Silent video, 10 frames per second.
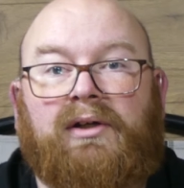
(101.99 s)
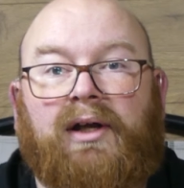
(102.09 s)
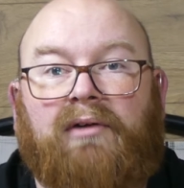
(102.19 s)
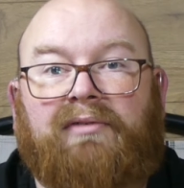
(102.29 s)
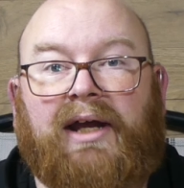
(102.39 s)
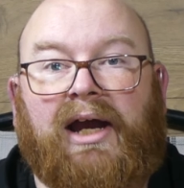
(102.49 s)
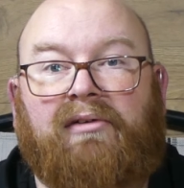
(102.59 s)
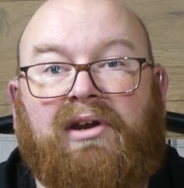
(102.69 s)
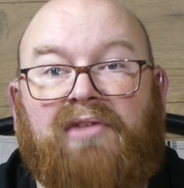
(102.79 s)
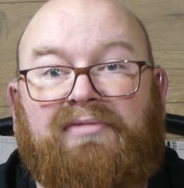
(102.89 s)
Now they are
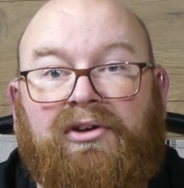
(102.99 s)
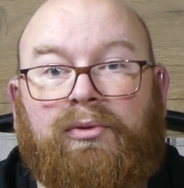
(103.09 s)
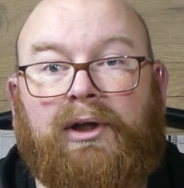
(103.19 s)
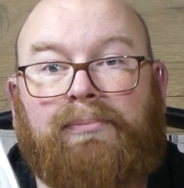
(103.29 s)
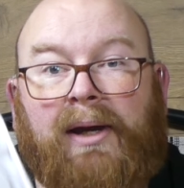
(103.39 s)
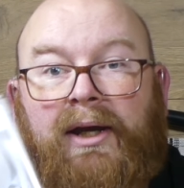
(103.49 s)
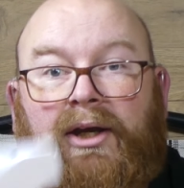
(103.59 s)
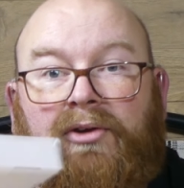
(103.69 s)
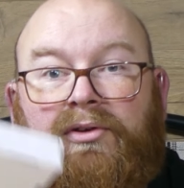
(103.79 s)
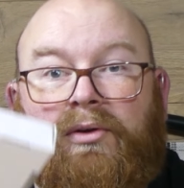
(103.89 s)
individually
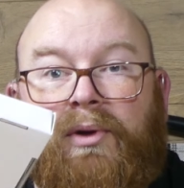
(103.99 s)
packaged,